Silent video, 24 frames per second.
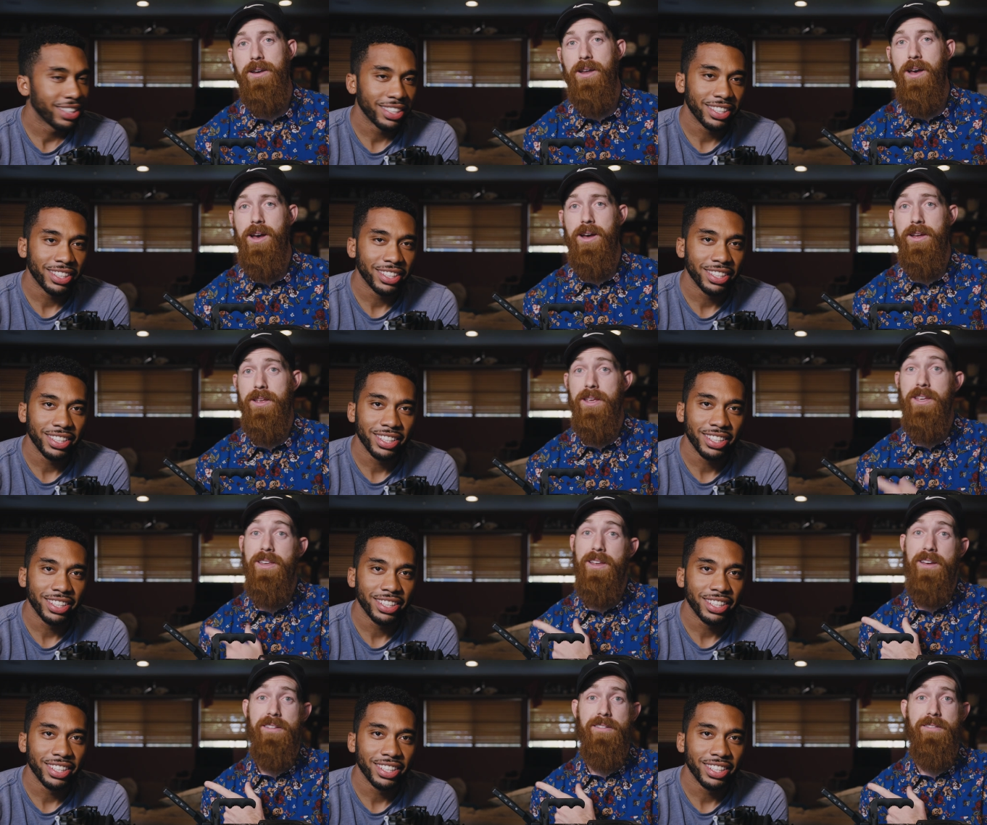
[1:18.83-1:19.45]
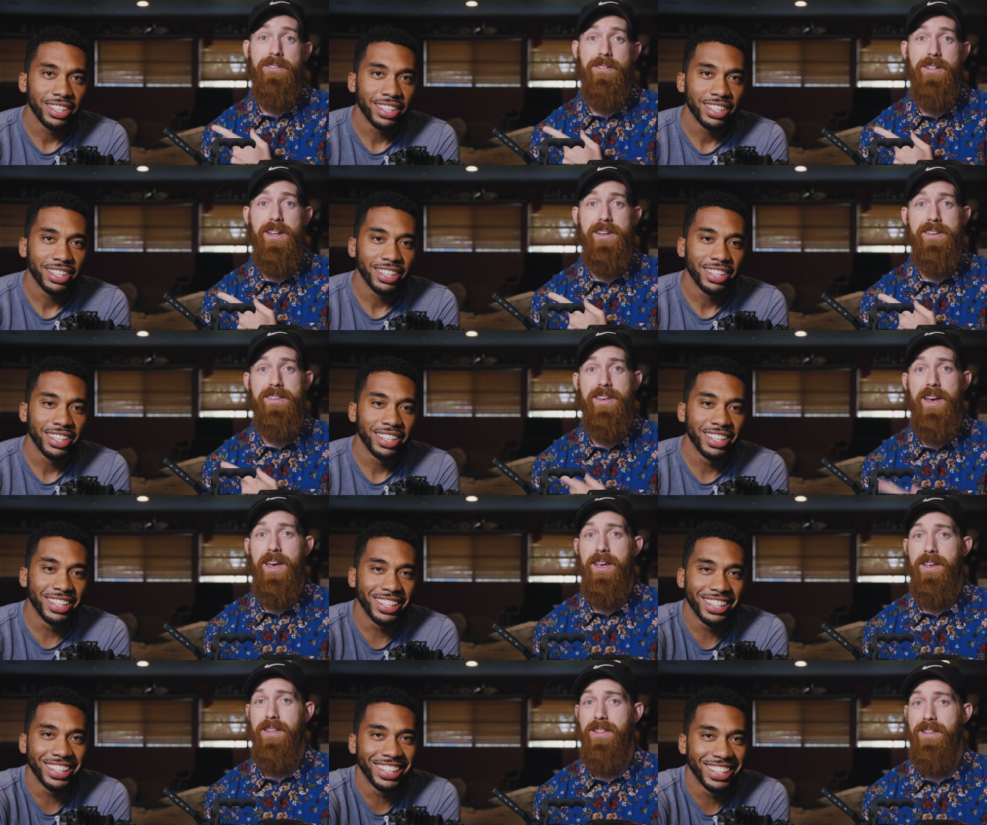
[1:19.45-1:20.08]
Speaker 1: no. He does look like
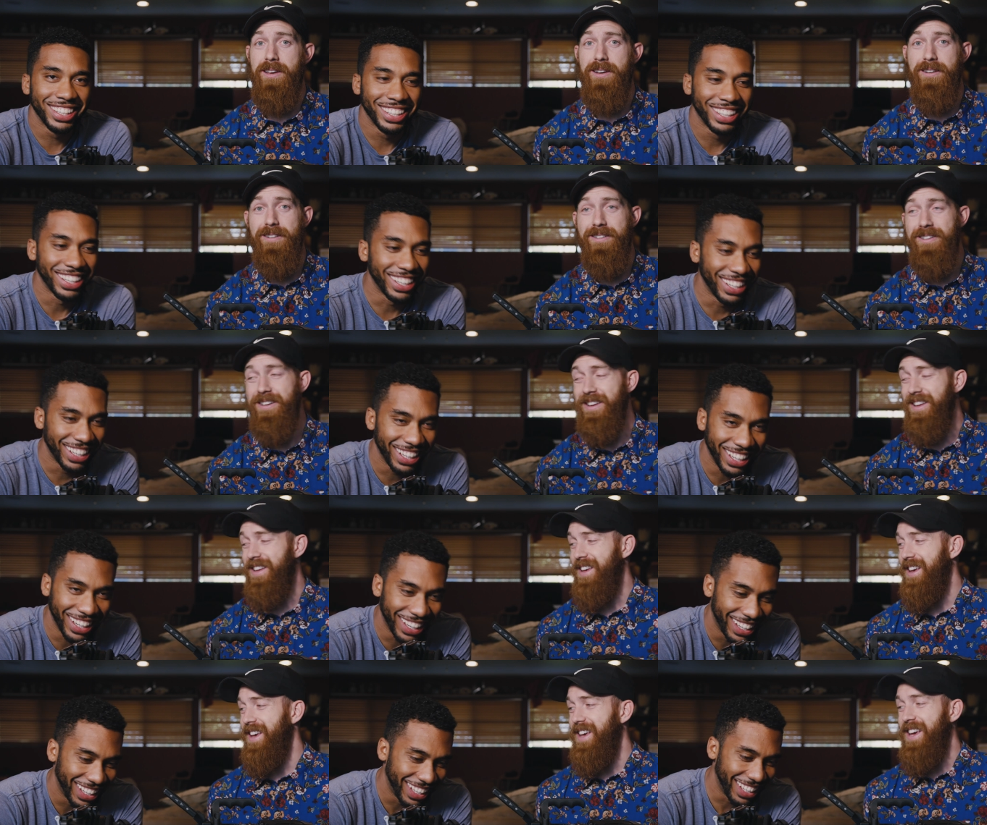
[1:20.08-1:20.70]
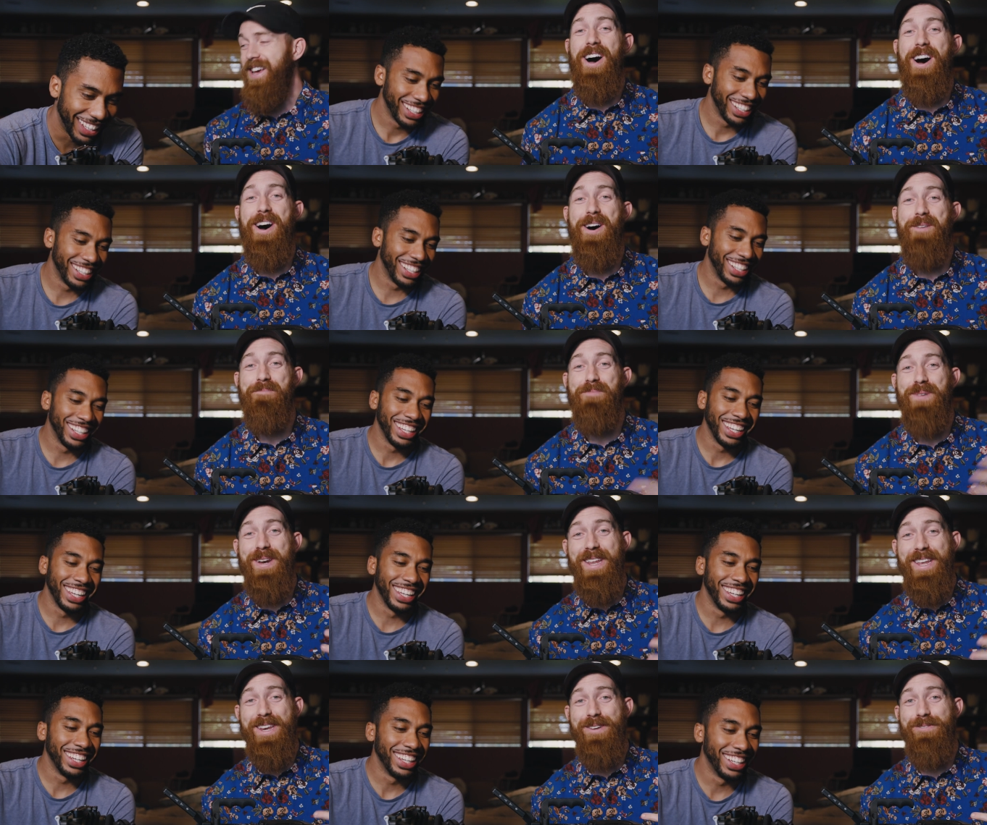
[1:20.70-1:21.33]
Tyga though. um,
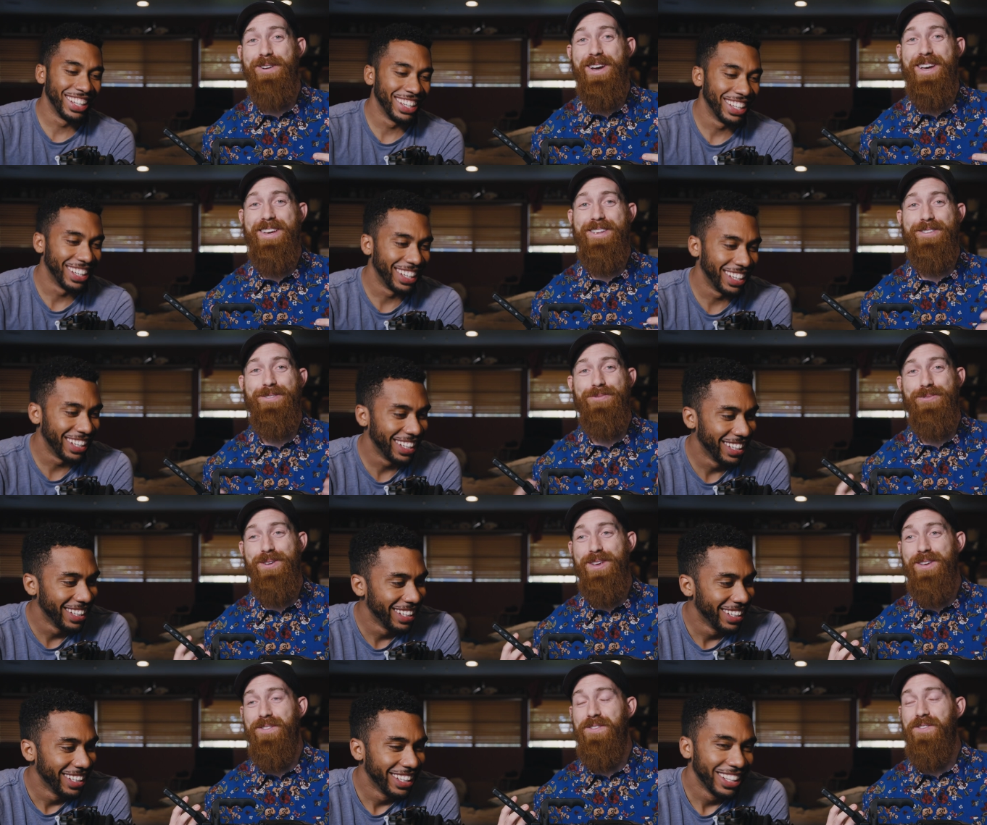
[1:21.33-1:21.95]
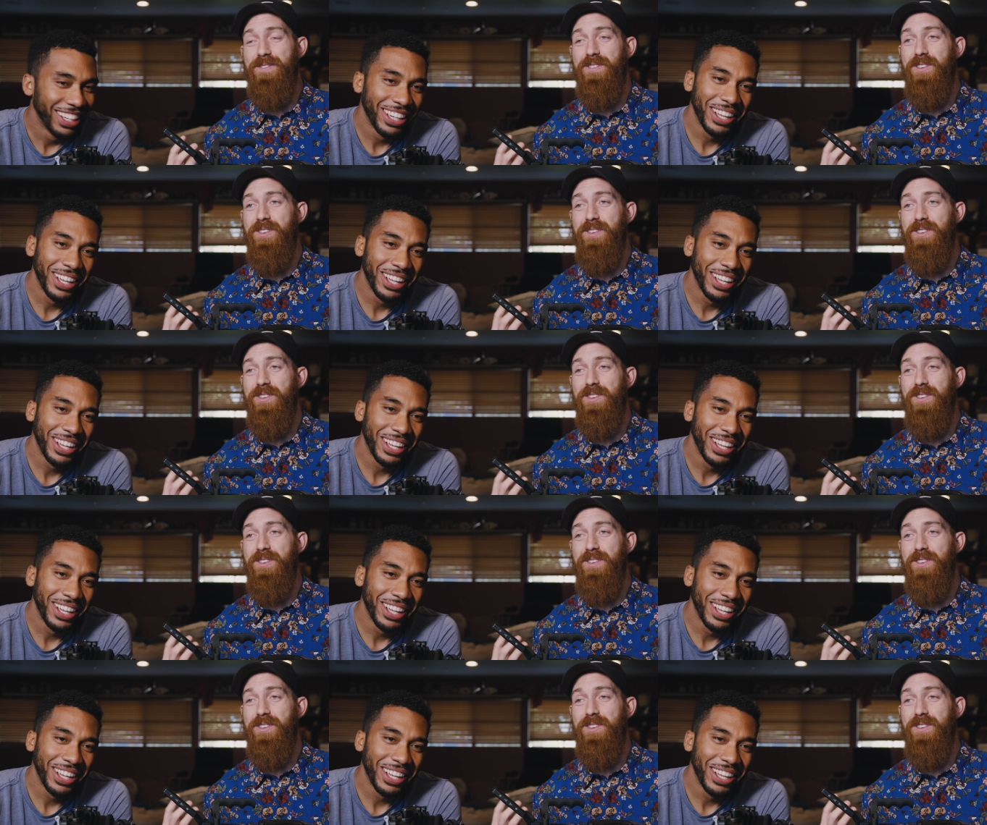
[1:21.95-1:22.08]
but anyways, we've